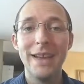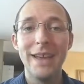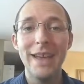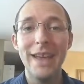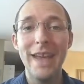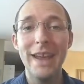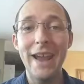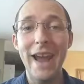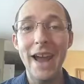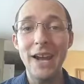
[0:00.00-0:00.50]

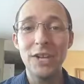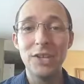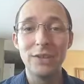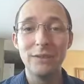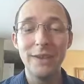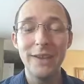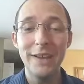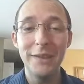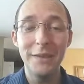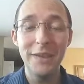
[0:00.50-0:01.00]
It
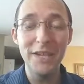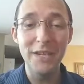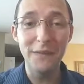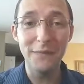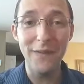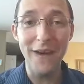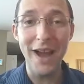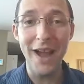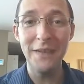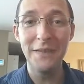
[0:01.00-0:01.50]
actually, these
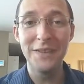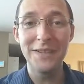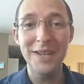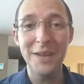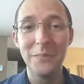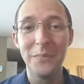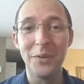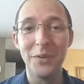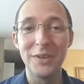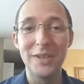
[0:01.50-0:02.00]
5
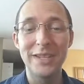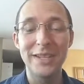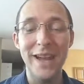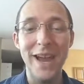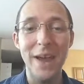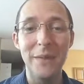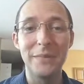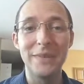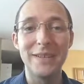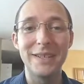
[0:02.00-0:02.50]
simple
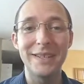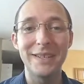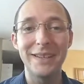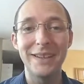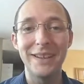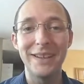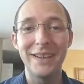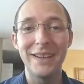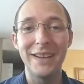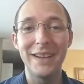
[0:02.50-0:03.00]

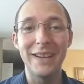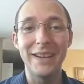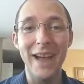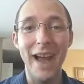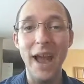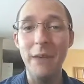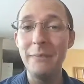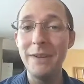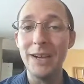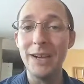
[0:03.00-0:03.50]
steps
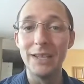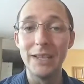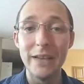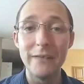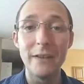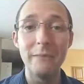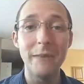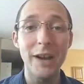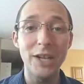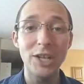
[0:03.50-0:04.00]
got me to
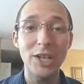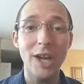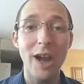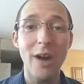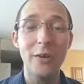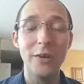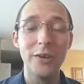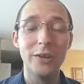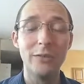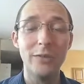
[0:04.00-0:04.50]
living my
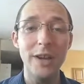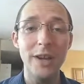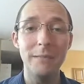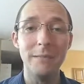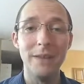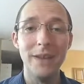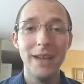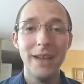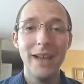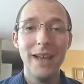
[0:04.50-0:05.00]
childhood
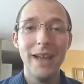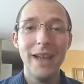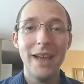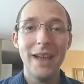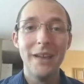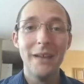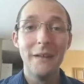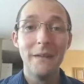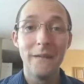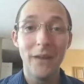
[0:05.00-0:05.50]
dream.
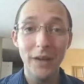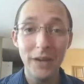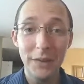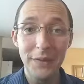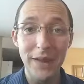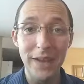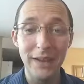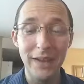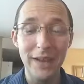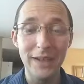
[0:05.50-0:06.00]
Funny
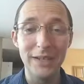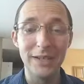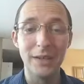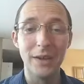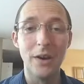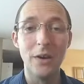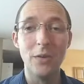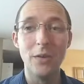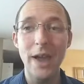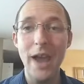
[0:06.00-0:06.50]
thing is,
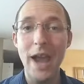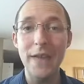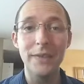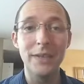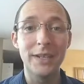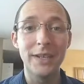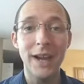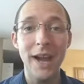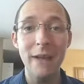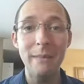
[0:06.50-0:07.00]
though, at the
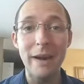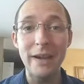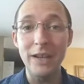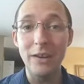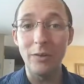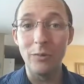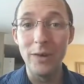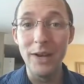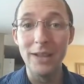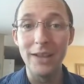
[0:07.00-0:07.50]
time, I
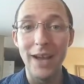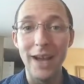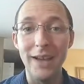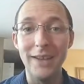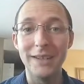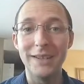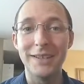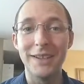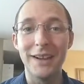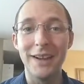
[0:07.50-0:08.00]
didn't
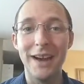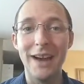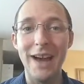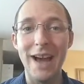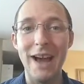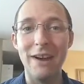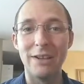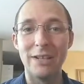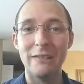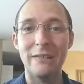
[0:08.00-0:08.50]
realize
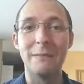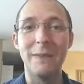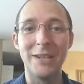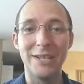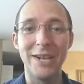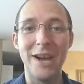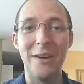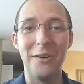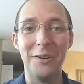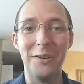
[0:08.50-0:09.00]
I was living my
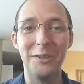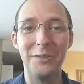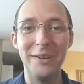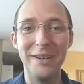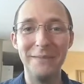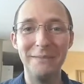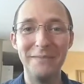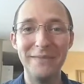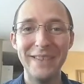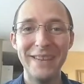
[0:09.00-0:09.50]
childhood
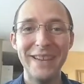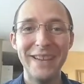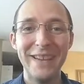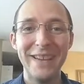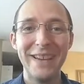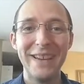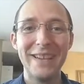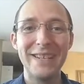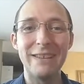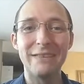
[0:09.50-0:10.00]
dream
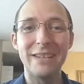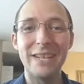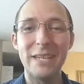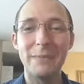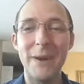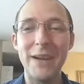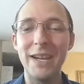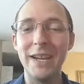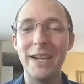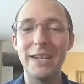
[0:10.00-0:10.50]
because I was
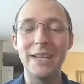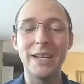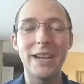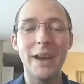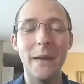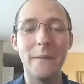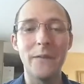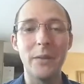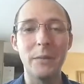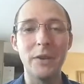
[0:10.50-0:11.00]
expecting it to
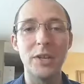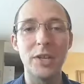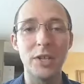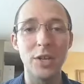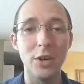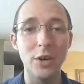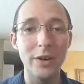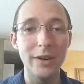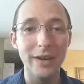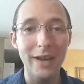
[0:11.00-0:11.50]
come from a
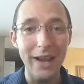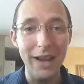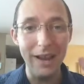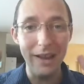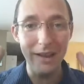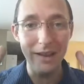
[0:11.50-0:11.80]
certain